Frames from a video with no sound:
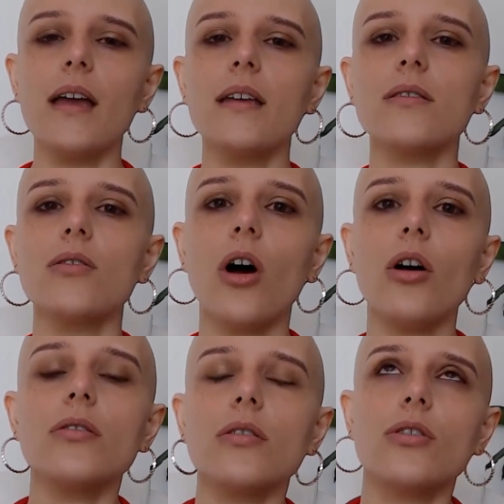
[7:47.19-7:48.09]
is
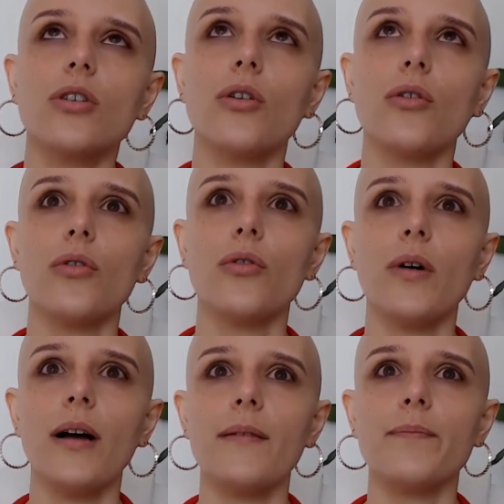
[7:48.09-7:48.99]
not
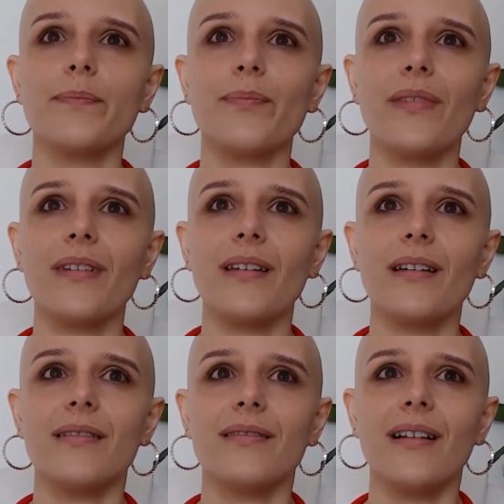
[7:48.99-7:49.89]
to
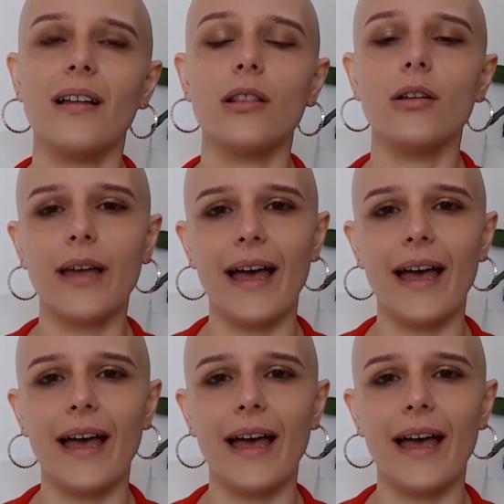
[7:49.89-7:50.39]
look